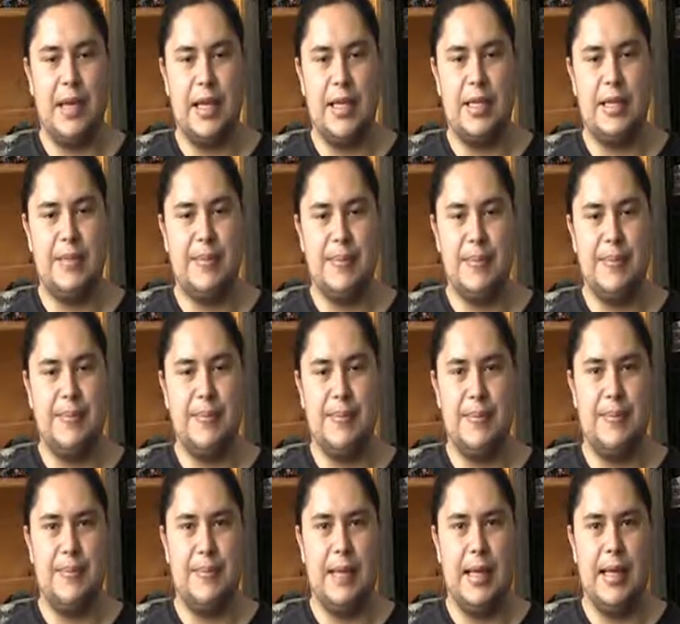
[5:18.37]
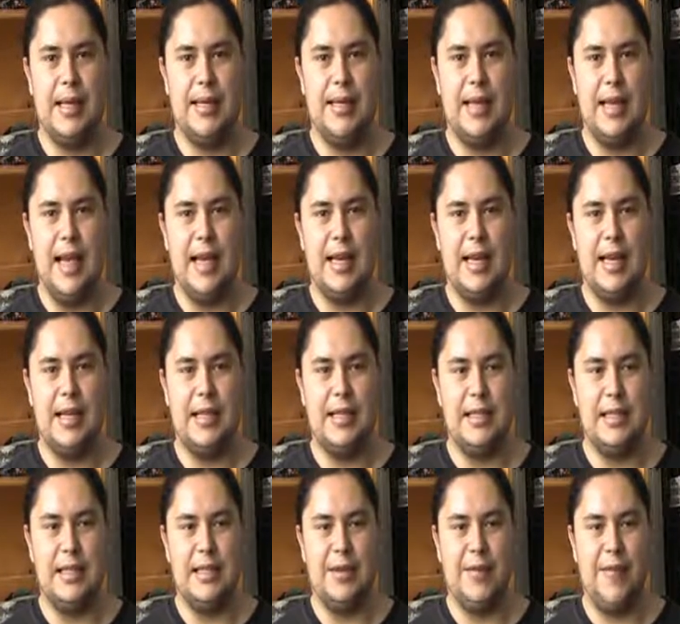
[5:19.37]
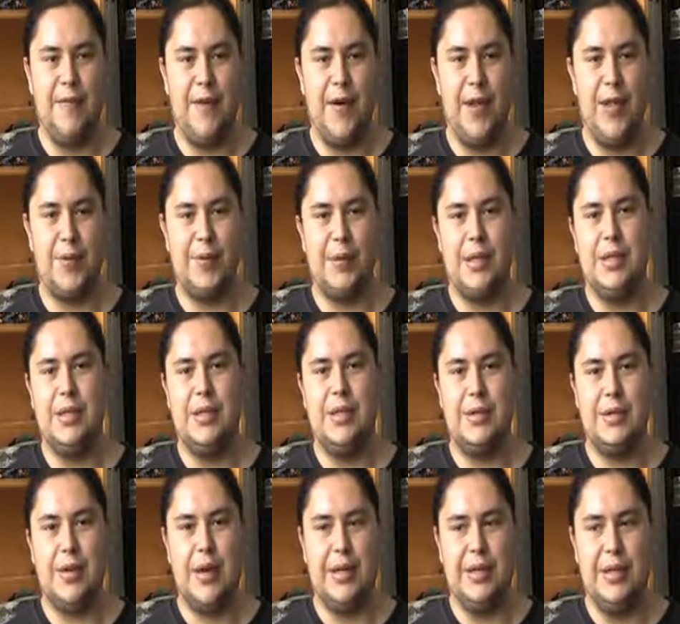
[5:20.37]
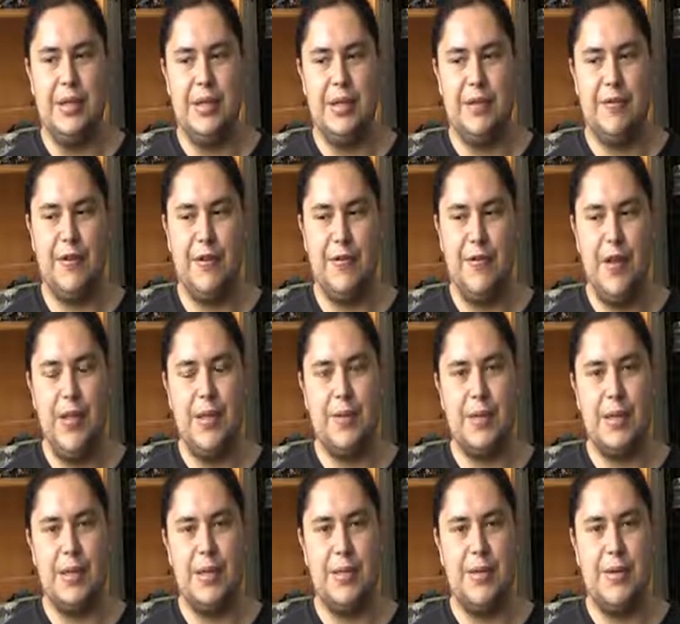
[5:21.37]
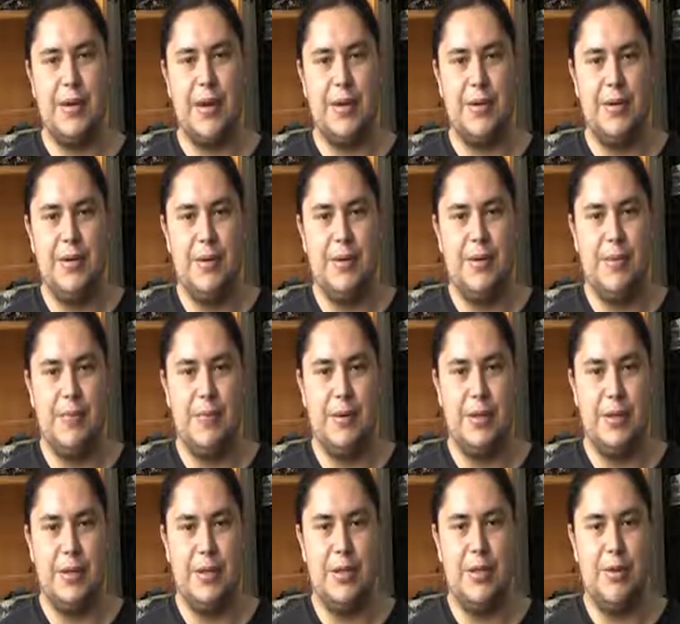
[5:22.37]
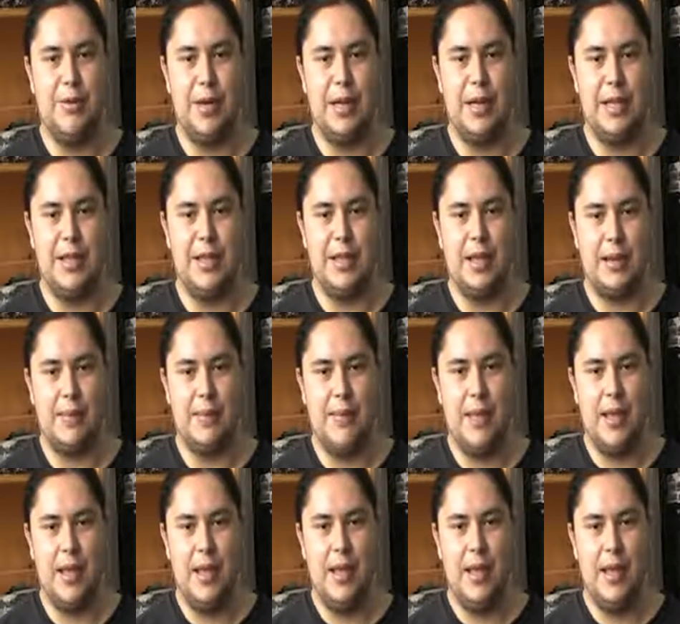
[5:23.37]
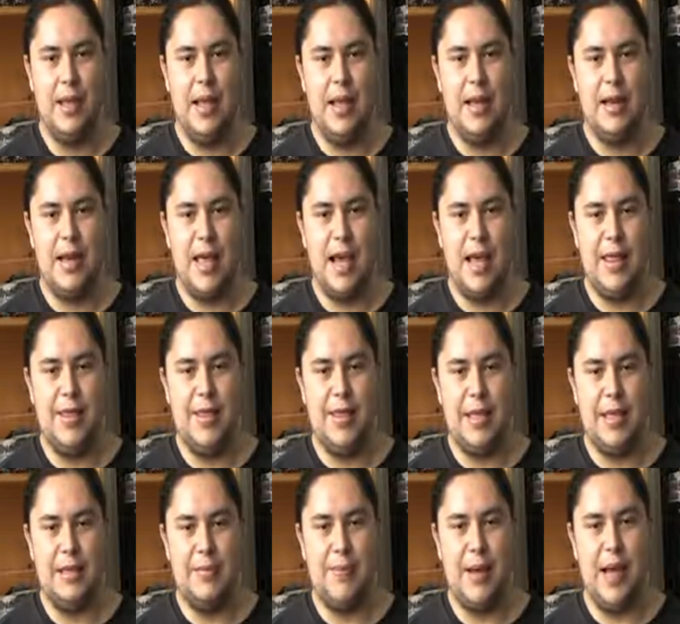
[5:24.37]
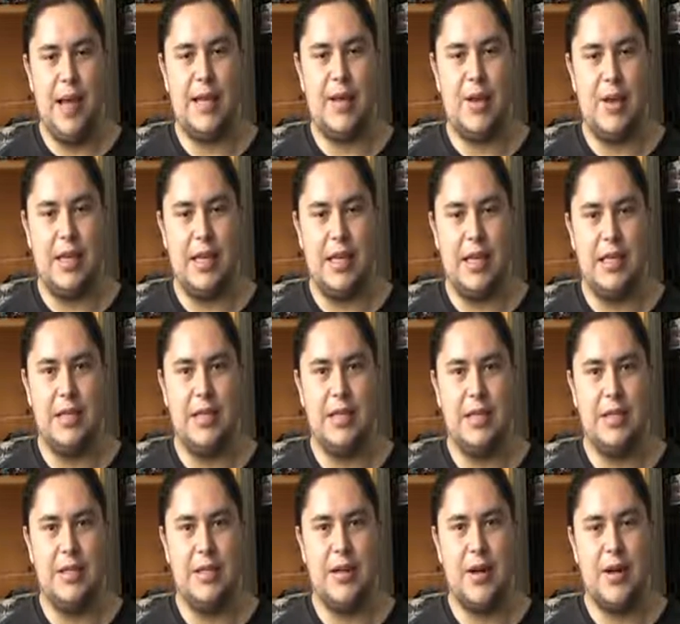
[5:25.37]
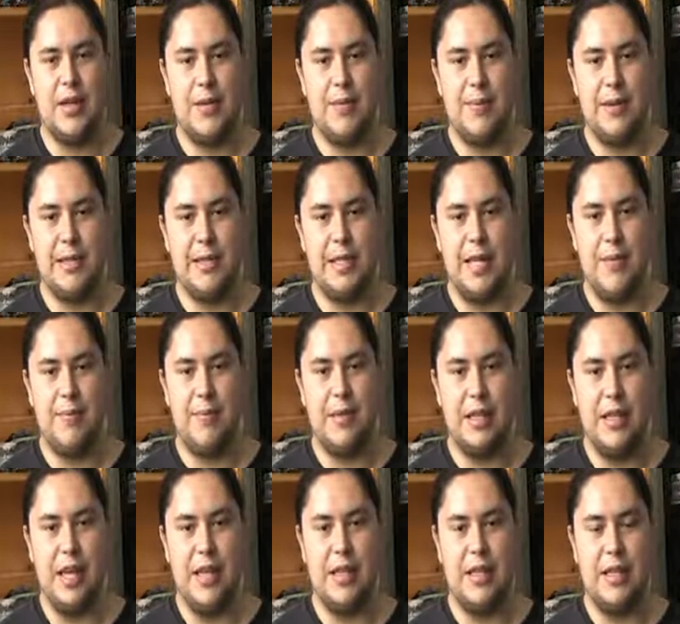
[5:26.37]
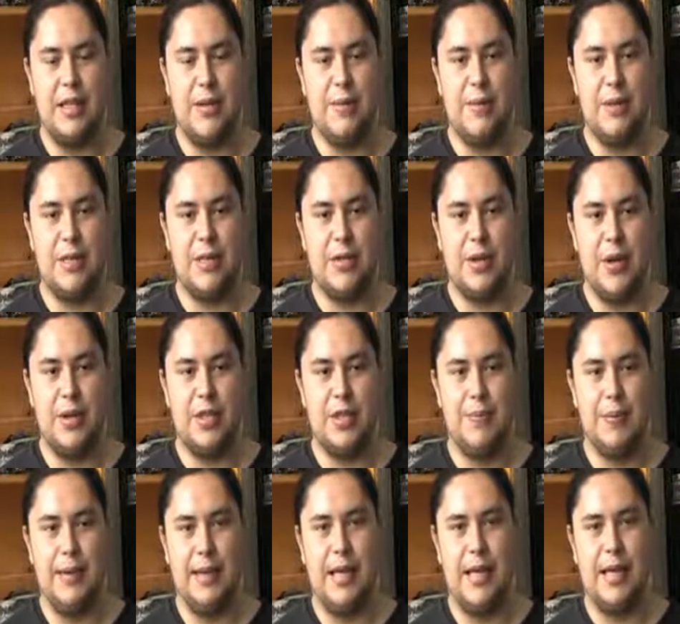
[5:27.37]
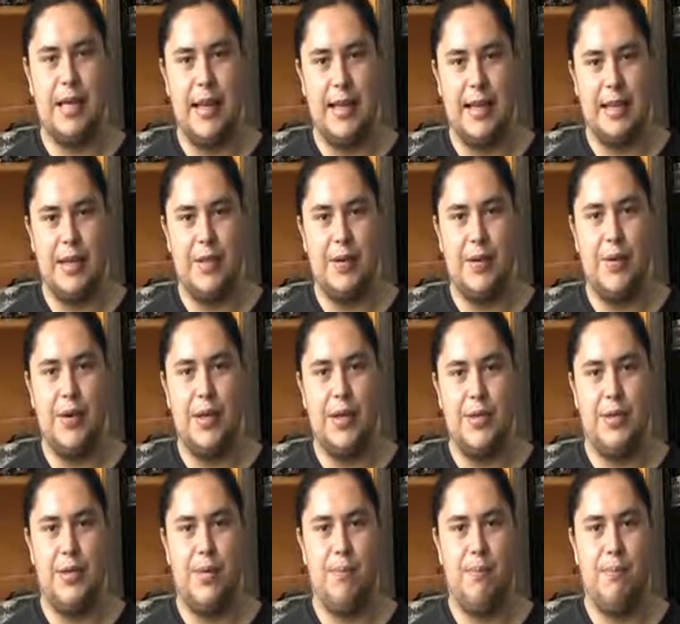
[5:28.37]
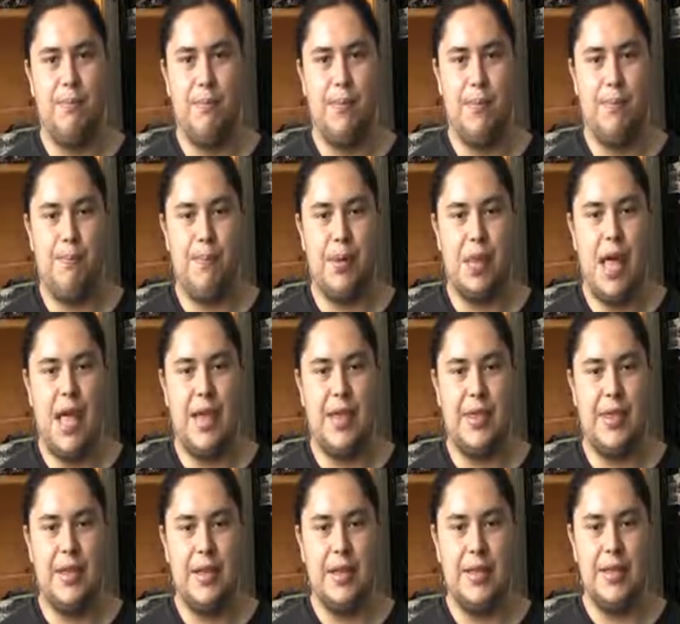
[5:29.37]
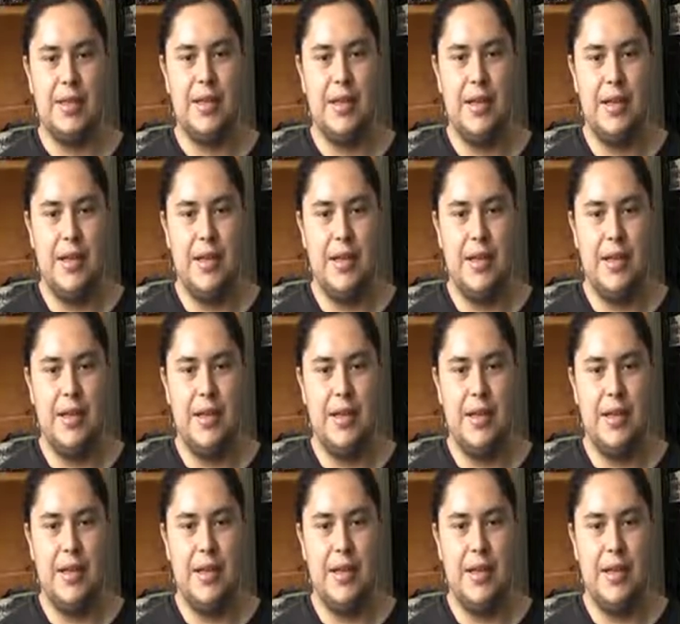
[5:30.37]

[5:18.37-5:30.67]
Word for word: It's it's that easy. You're following instructions. If you're following instructions, you can do anything. Now, these Bandai kits are designed to be snapped together. They're designed to be collector toys or playthings.